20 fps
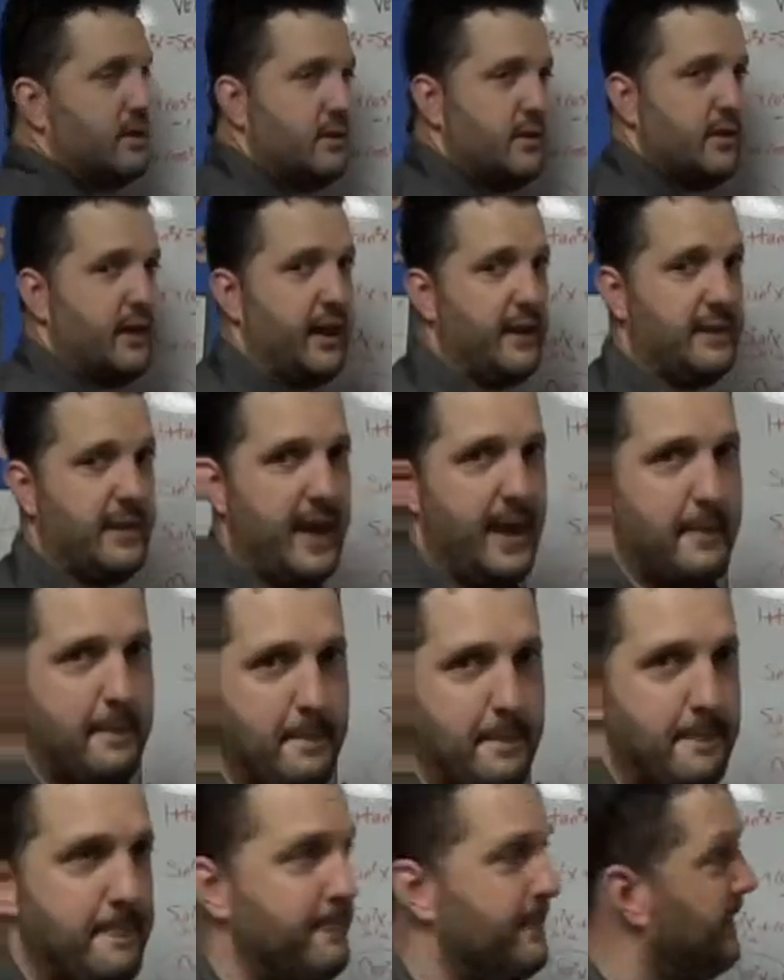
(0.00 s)
Like that.
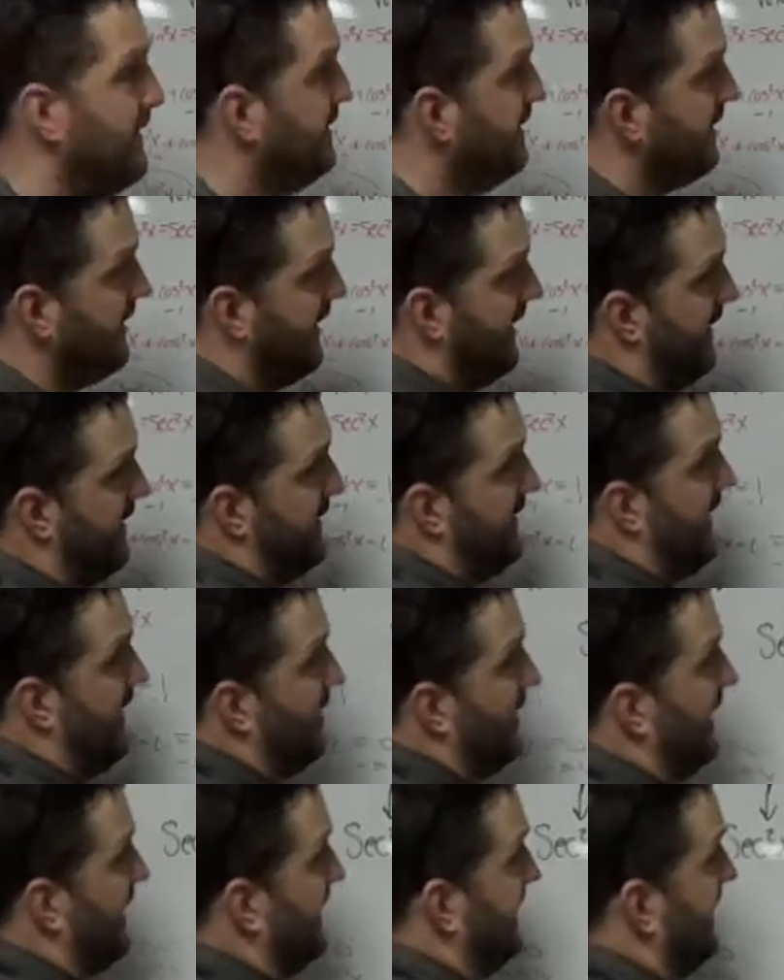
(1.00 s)
And now
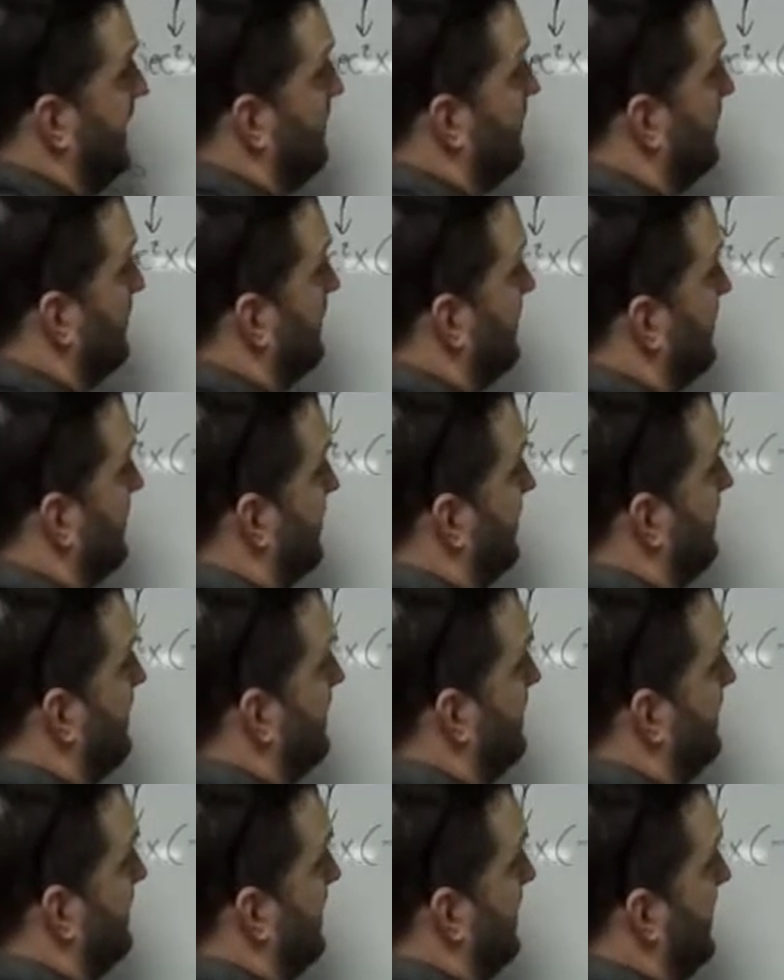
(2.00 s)
that equals
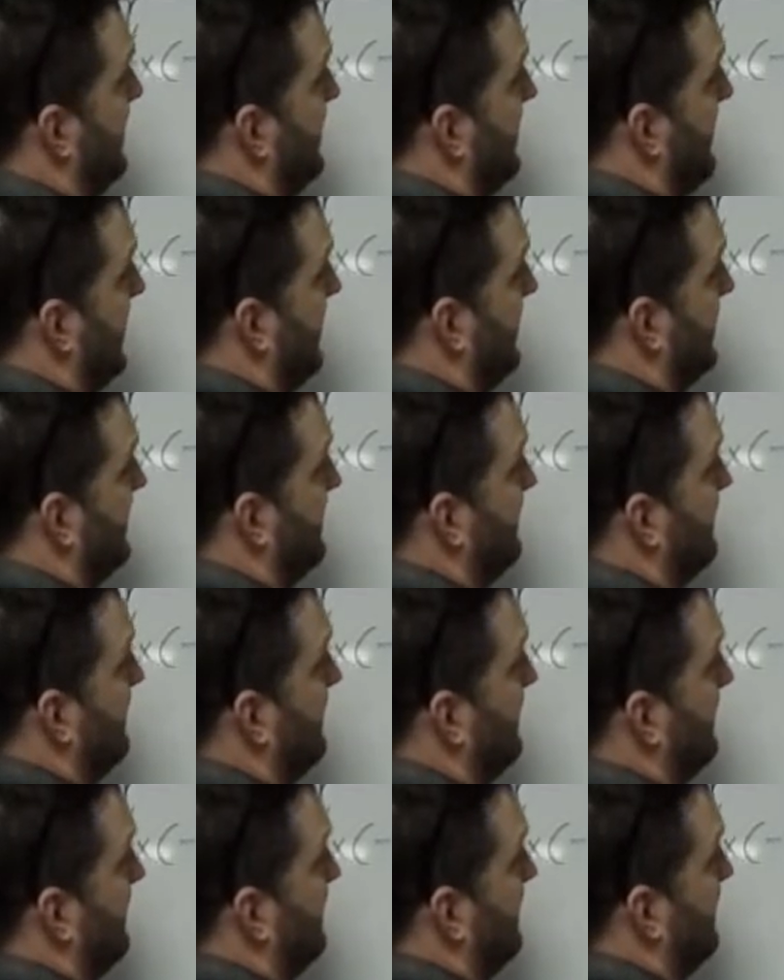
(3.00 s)
negative
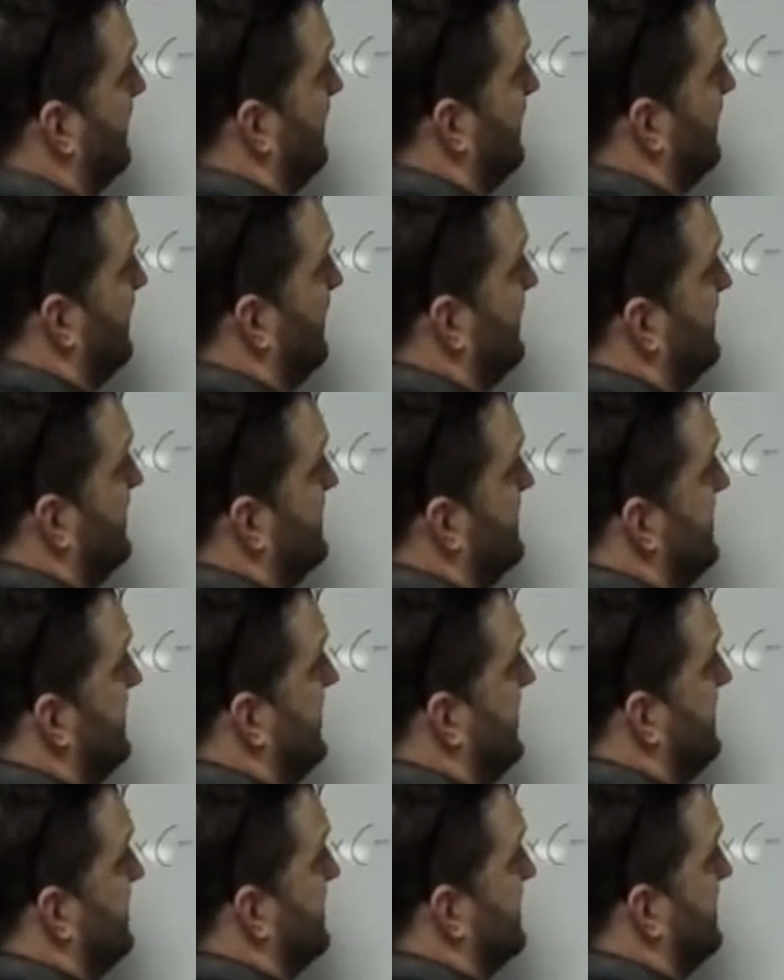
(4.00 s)

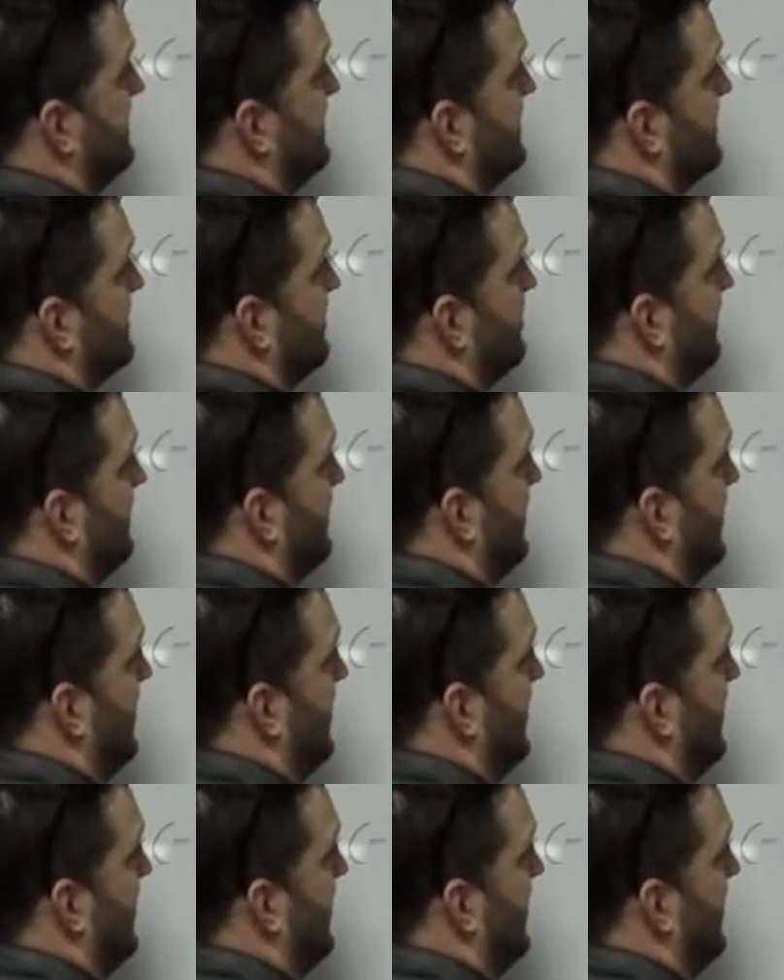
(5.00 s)
tangent squared